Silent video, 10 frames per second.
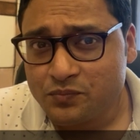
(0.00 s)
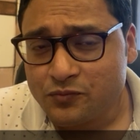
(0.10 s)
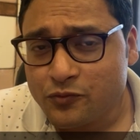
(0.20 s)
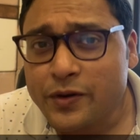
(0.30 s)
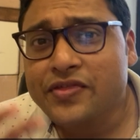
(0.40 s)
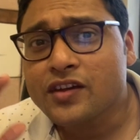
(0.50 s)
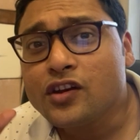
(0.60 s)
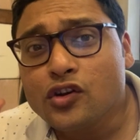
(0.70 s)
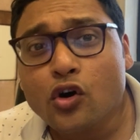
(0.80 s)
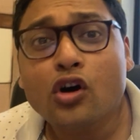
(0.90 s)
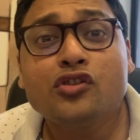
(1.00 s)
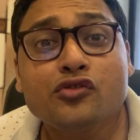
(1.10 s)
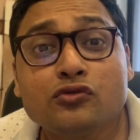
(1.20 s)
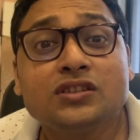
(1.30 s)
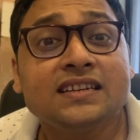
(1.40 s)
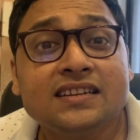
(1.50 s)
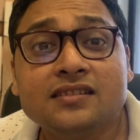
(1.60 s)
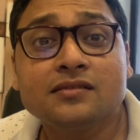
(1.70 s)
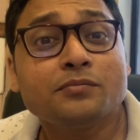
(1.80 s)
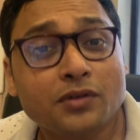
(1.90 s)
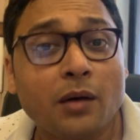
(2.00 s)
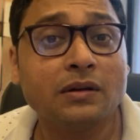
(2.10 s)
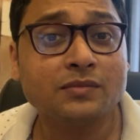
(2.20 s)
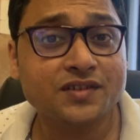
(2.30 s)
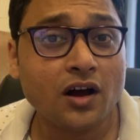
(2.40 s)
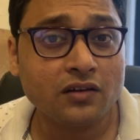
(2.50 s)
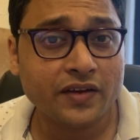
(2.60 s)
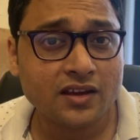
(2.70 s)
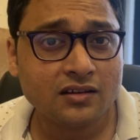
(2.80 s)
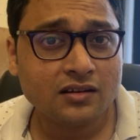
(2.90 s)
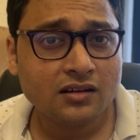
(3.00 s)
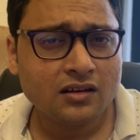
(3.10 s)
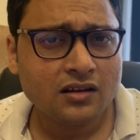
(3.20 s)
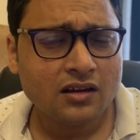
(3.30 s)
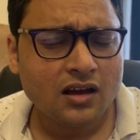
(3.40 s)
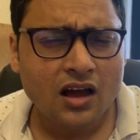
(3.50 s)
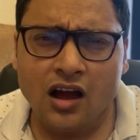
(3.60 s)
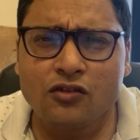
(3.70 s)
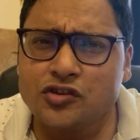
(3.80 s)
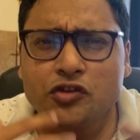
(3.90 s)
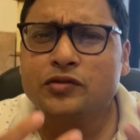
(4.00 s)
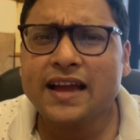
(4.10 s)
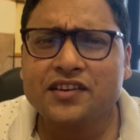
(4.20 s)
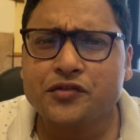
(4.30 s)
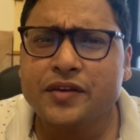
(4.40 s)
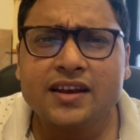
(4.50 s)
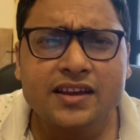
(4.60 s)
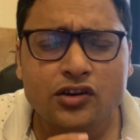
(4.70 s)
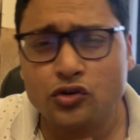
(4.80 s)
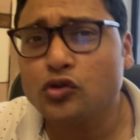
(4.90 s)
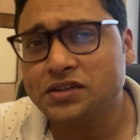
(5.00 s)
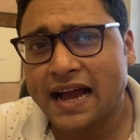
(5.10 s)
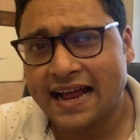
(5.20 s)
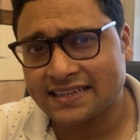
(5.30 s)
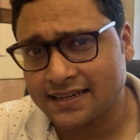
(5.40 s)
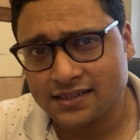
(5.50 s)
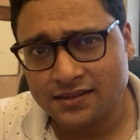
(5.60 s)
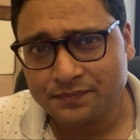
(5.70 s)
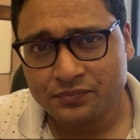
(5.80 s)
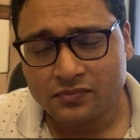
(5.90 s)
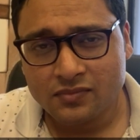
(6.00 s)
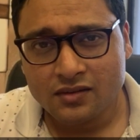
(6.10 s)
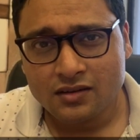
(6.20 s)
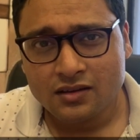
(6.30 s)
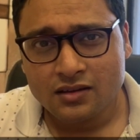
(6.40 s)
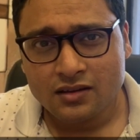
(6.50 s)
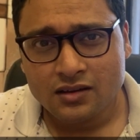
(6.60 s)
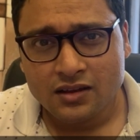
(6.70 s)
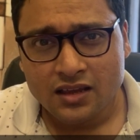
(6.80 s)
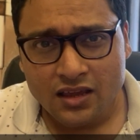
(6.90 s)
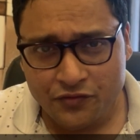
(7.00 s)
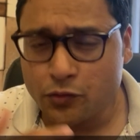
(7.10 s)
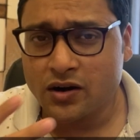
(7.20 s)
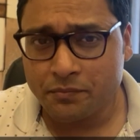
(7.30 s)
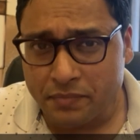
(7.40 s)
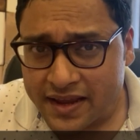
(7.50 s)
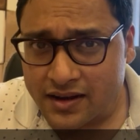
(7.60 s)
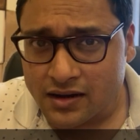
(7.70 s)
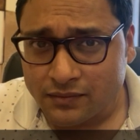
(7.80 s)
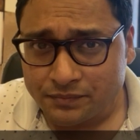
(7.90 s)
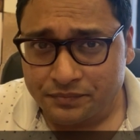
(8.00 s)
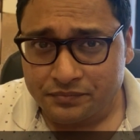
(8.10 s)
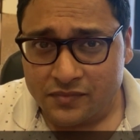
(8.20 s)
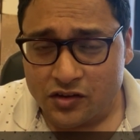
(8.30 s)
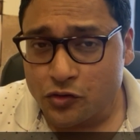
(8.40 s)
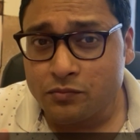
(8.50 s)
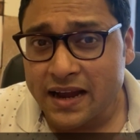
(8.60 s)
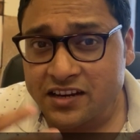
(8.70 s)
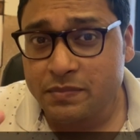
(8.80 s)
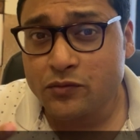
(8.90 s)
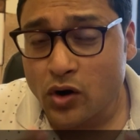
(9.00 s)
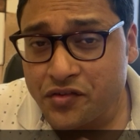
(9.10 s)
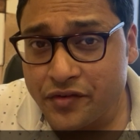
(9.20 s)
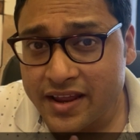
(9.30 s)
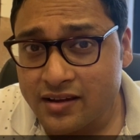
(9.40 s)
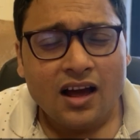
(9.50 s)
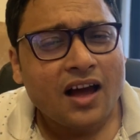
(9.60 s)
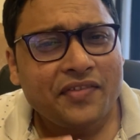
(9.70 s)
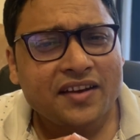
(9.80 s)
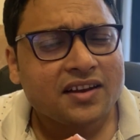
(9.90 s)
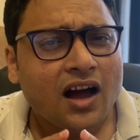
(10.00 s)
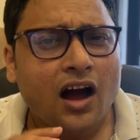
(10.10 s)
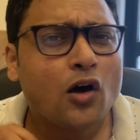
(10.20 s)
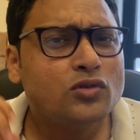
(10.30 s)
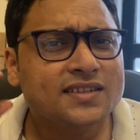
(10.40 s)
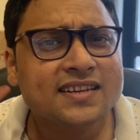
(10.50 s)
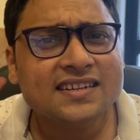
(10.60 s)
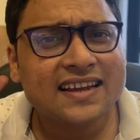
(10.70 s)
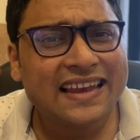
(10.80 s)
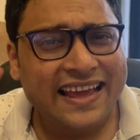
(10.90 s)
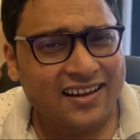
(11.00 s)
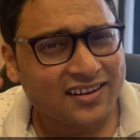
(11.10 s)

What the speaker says: with non-routine problem solving? How do you get really good at it? If you are a beginner, you might be wondering that how does it click?